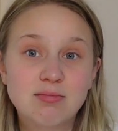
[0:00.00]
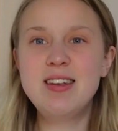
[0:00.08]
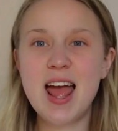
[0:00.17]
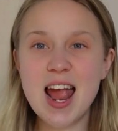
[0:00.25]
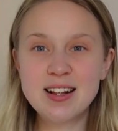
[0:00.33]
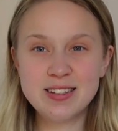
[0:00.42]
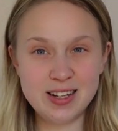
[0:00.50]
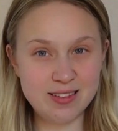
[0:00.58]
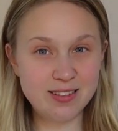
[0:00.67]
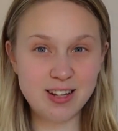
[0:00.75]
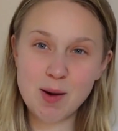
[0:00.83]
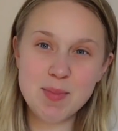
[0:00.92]
Next
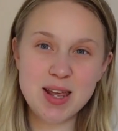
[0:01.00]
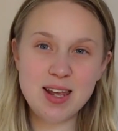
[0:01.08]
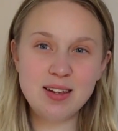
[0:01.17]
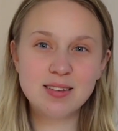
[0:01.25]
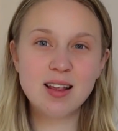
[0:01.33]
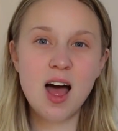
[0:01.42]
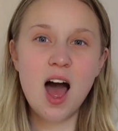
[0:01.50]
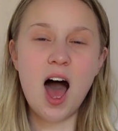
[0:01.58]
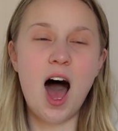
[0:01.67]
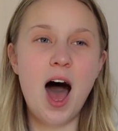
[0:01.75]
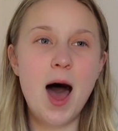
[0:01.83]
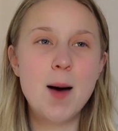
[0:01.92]
is dummies.
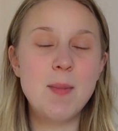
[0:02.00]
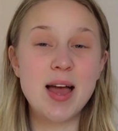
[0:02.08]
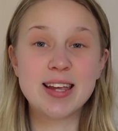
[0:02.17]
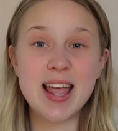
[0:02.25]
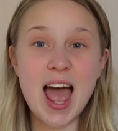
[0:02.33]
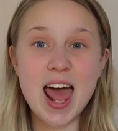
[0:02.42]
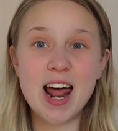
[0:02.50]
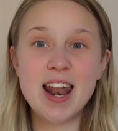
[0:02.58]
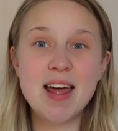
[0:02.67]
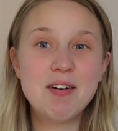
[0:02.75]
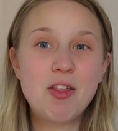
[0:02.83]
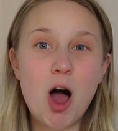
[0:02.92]
Again, I
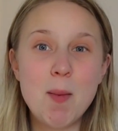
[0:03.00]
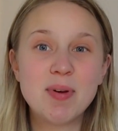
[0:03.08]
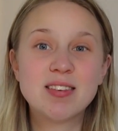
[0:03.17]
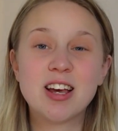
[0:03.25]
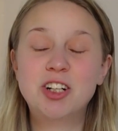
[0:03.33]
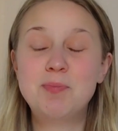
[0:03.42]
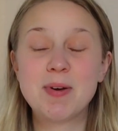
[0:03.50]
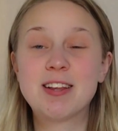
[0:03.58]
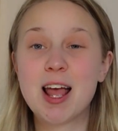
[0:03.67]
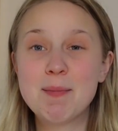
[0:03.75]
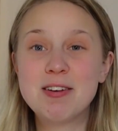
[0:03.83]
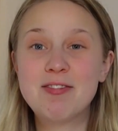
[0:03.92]
never thought I'd be such a big
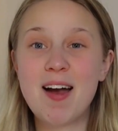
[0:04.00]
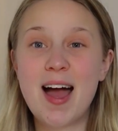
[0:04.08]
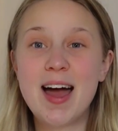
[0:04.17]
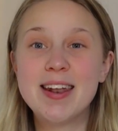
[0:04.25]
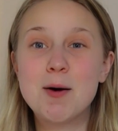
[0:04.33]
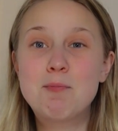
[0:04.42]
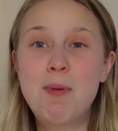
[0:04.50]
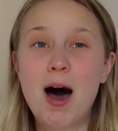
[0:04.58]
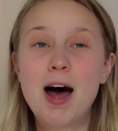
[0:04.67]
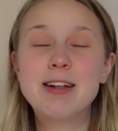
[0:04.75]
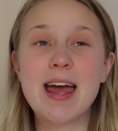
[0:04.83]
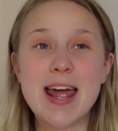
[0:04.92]
dummy fan,
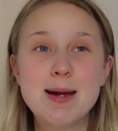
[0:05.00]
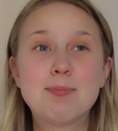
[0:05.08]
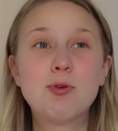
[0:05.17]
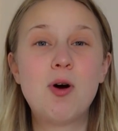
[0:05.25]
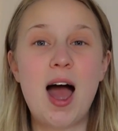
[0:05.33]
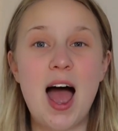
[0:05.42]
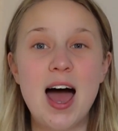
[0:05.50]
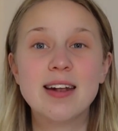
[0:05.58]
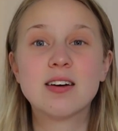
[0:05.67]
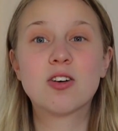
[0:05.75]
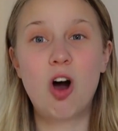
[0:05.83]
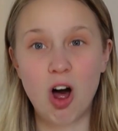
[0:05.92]
but April
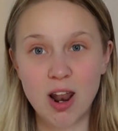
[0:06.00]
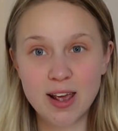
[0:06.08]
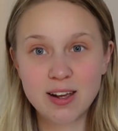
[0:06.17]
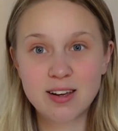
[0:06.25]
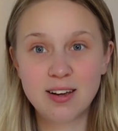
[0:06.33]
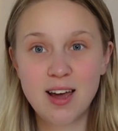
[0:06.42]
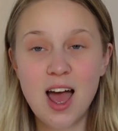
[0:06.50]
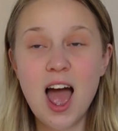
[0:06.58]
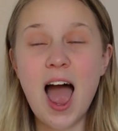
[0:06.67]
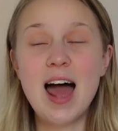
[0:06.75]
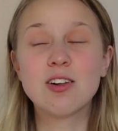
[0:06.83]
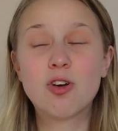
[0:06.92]
had colic,
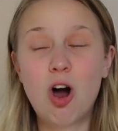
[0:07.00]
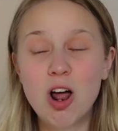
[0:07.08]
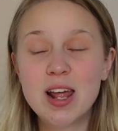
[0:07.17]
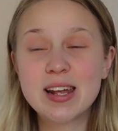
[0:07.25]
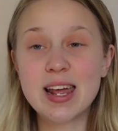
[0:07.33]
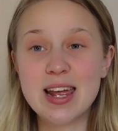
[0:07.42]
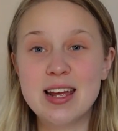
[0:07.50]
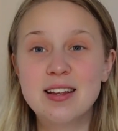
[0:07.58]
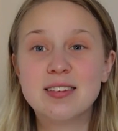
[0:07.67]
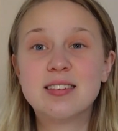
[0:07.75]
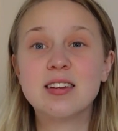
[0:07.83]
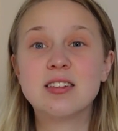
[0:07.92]
and colic
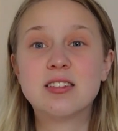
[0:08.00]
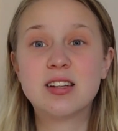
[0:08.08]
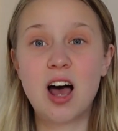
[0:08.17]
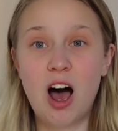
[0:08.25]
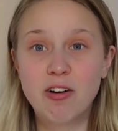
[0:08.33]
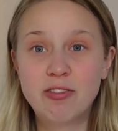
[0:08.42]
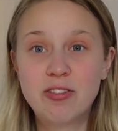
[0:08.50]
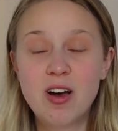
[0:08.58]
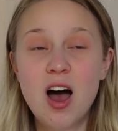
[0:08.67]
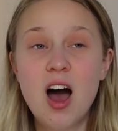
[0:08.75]
is tough.